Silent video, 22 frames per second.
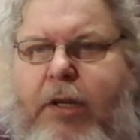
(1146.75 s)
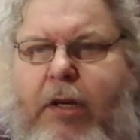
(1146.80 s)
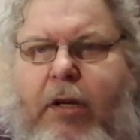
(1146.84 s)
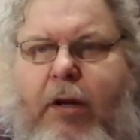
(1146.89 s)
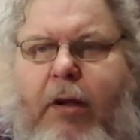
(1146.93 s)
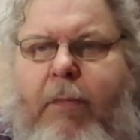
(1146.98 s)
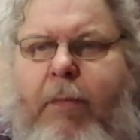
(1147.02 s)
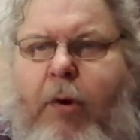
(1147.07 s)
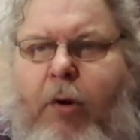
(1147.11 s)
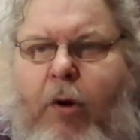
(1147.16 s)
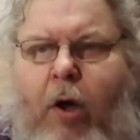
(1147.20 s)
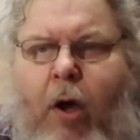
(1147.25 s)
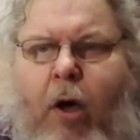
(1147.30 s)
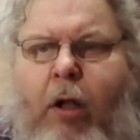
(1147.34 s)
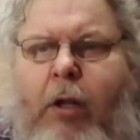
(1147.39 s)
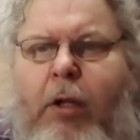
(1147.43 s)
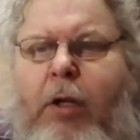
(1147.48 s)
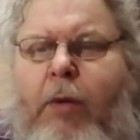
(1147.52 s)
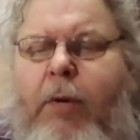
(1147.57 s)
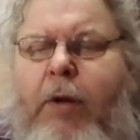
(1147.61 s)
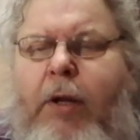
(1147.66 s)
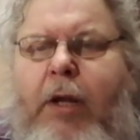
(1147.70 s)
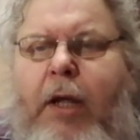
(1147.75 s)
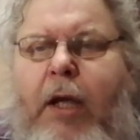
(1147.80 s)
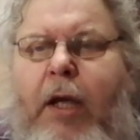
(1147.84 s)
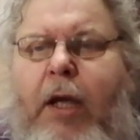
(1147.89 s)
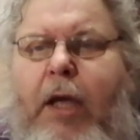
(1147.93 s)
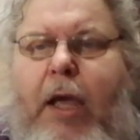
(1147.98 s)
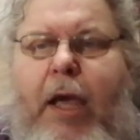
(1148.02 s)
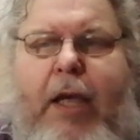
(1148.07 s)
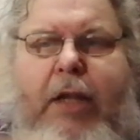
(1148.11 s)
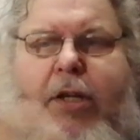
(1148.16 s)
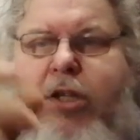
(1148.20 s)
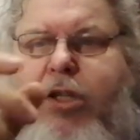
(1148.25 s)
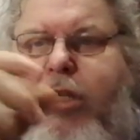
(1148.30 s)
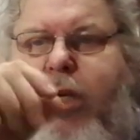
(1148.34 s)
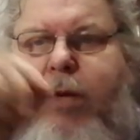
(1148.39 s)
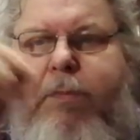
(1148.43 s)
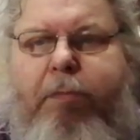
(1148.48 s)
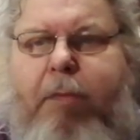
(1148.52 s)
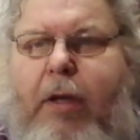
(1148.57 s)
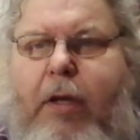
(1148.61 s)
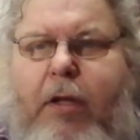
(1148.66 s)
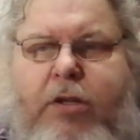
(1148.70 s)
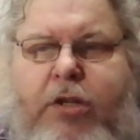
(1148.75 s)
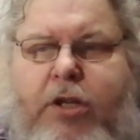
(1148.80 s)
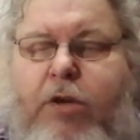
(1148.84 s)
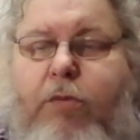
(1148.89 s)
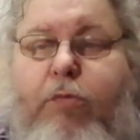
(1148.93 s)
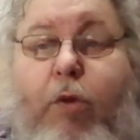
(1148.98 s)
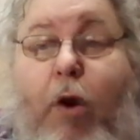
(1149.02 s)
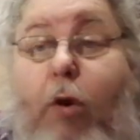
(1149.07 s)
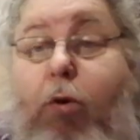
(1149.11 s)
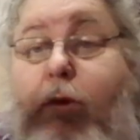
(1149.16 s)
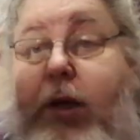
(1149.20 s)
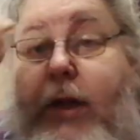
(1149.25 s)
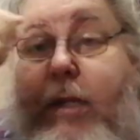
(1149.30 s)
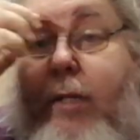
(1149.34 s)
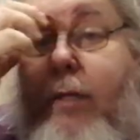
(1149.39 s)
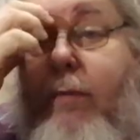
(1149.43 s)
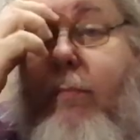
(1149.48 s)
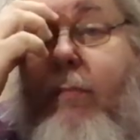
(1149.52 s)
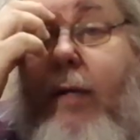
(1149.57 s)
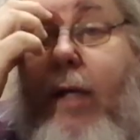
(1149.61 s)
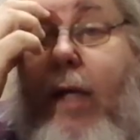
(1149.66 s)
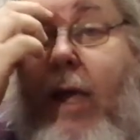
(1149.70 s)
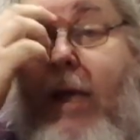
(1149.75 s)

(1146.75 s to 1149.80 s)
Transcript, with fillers: and about Hollywood, and she ma- she wrote in them.